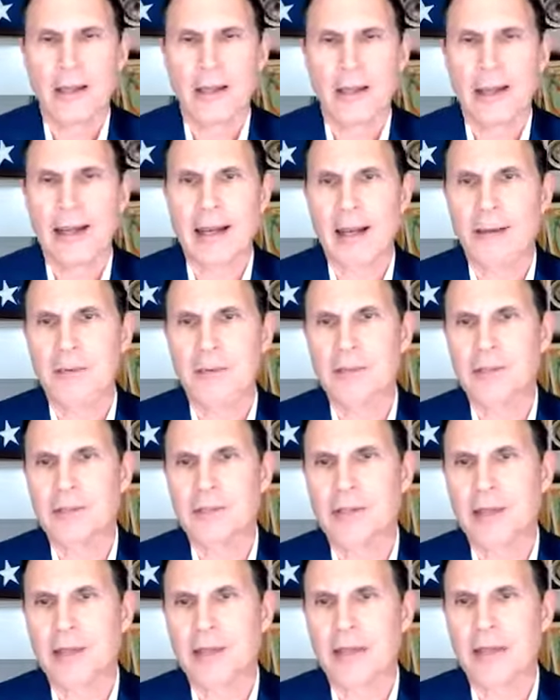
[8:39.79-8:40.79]
And I would
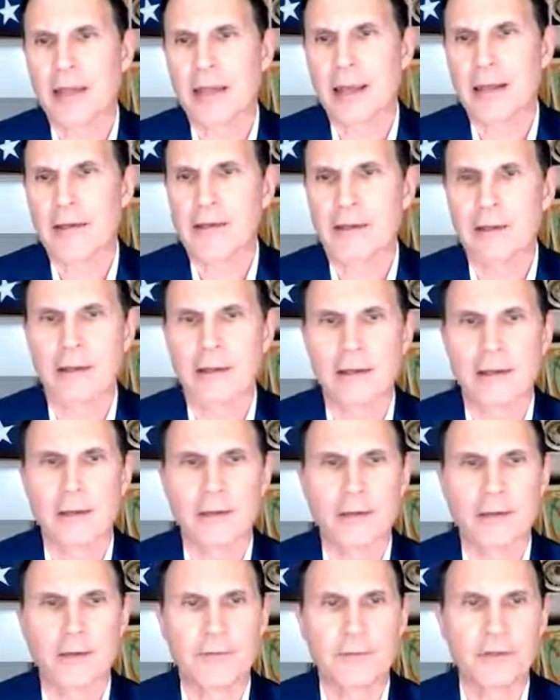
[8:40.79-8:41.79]
say that uh,
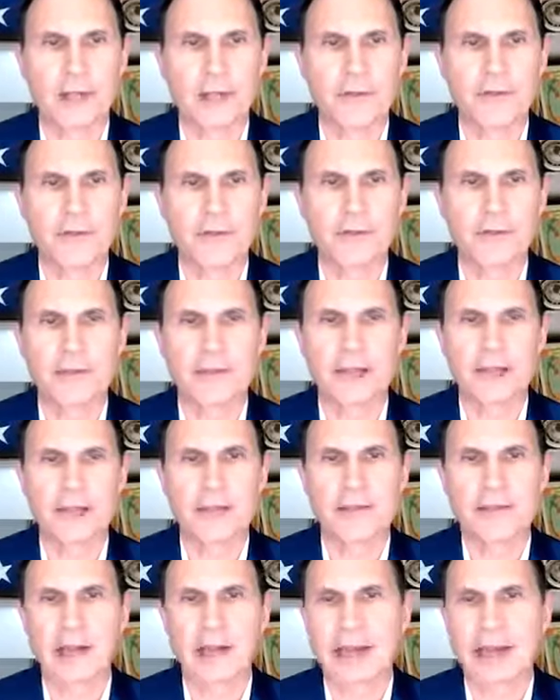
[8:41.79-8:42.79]
if CEOs are saying
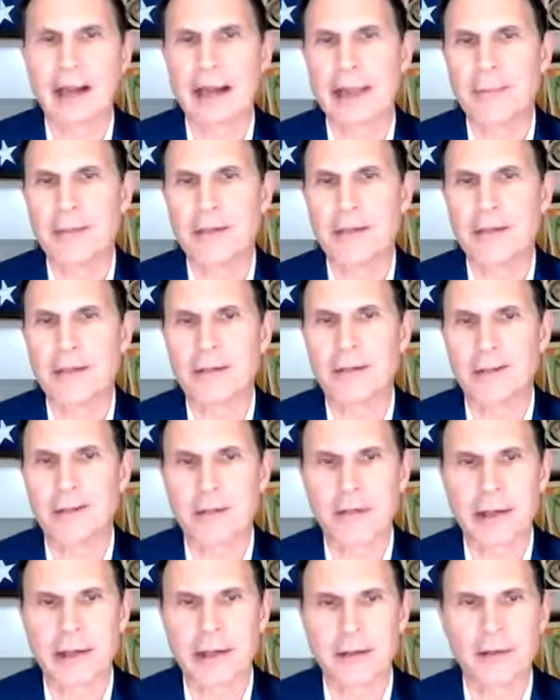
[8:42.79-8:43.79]
it's not happening or
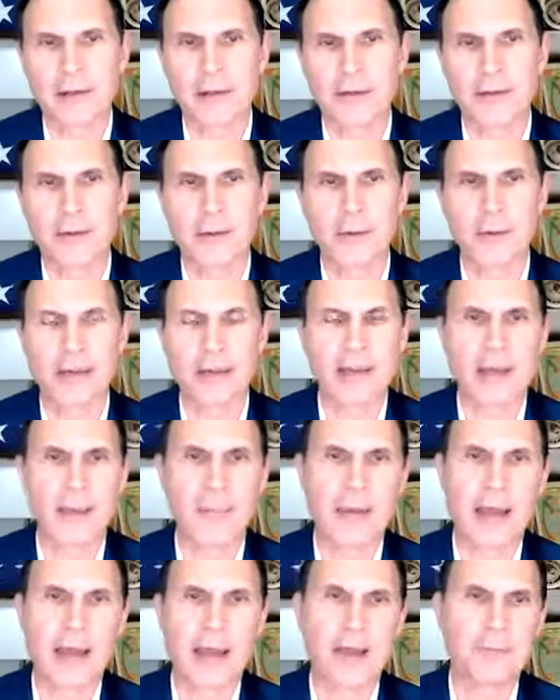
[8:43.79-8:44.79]
they're not going down
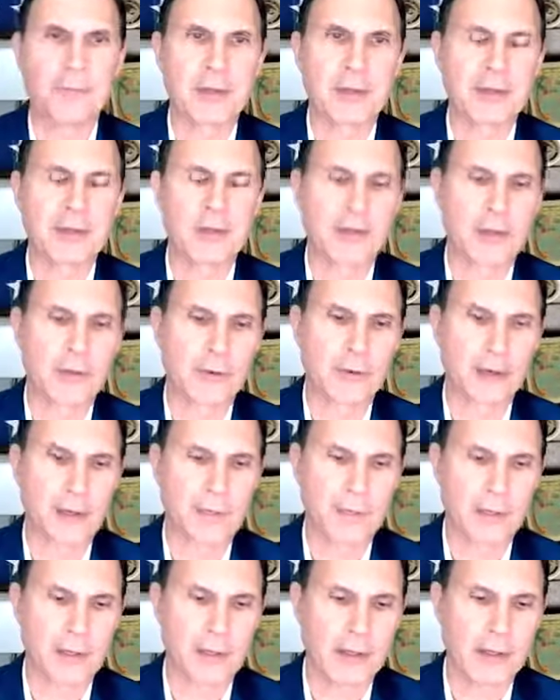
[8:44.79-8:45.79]
that path because they want to
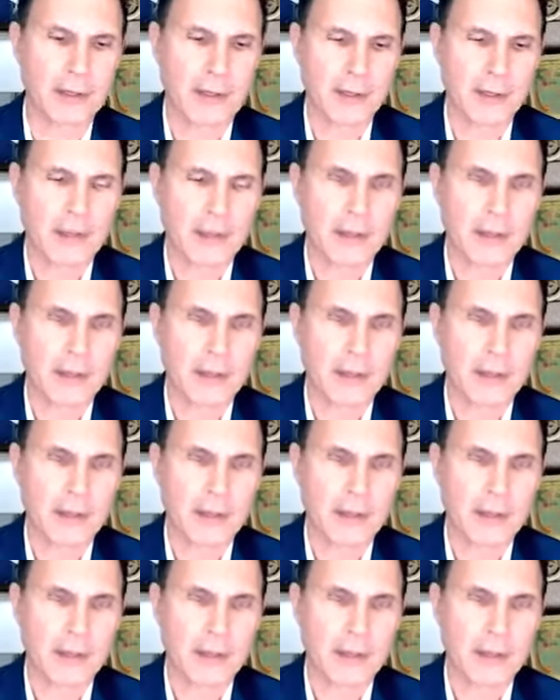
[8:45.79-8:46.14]
be